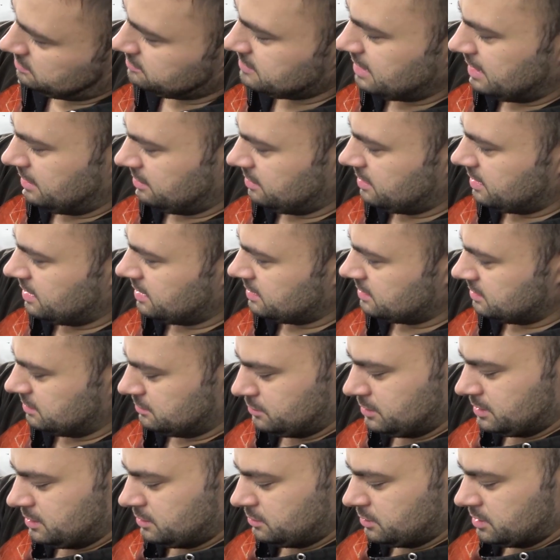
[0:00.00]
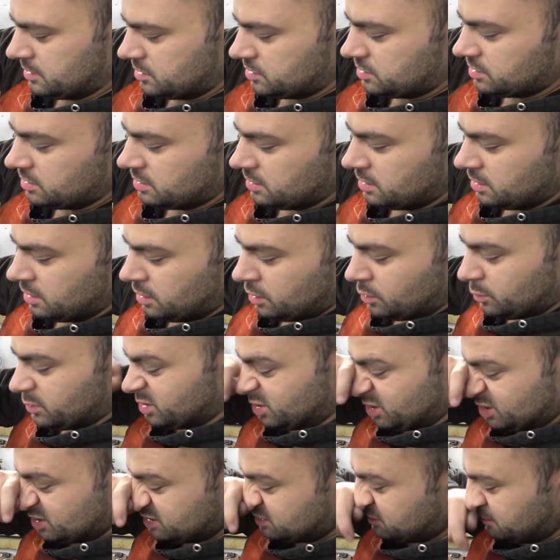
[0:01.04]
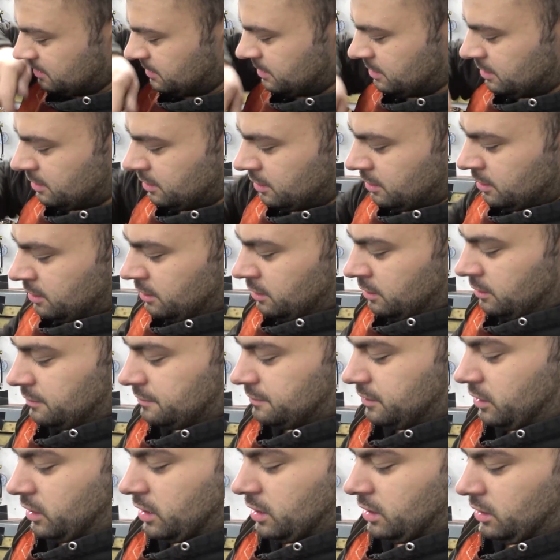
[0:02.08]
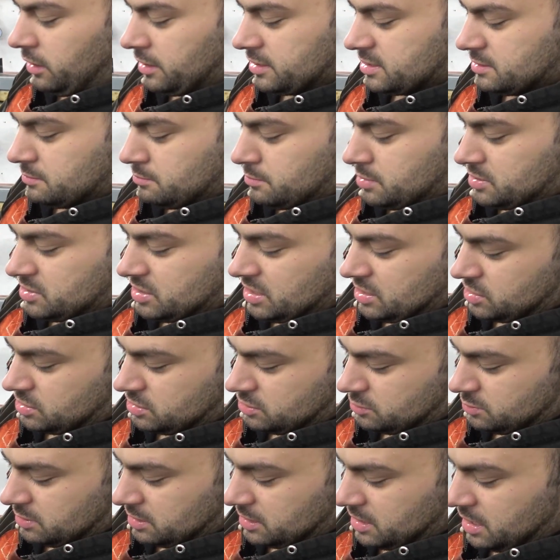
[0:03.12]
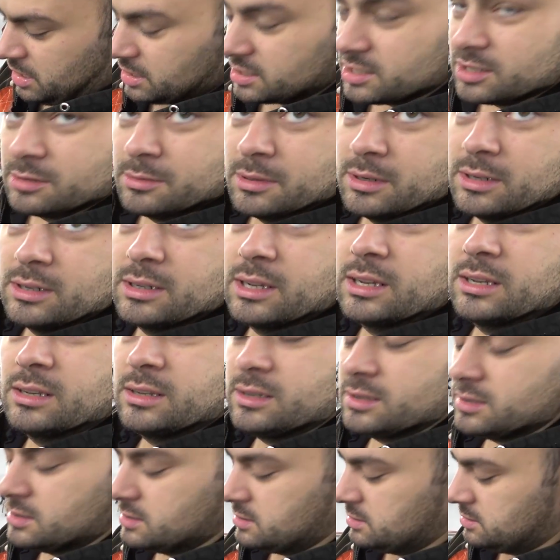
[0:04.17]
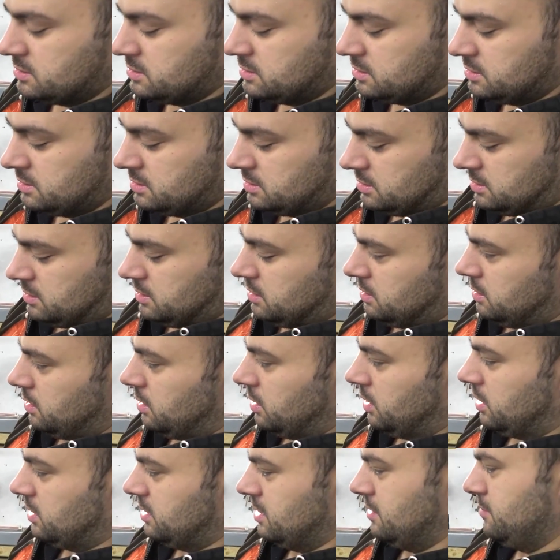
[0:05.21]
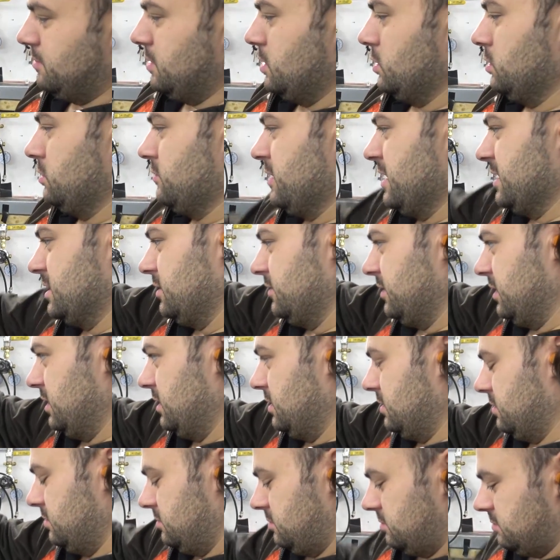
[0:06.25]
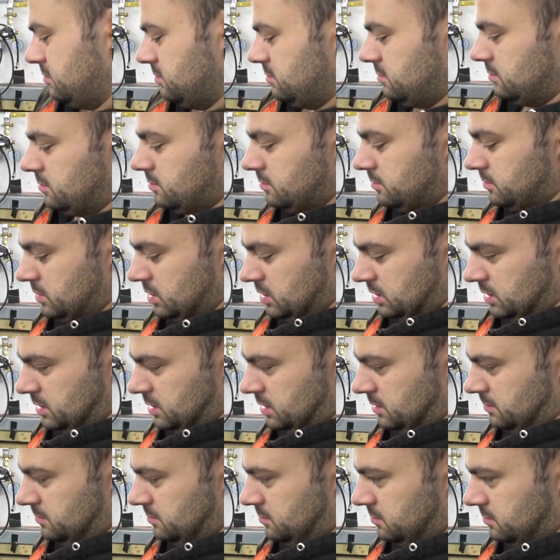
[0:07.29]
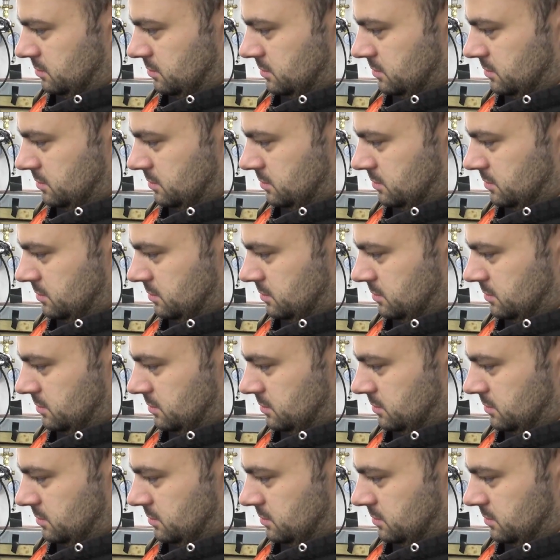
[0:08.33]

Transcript: around there somewhere, which would just finalising positions with the customer, and then I can then build the rest of it. Um,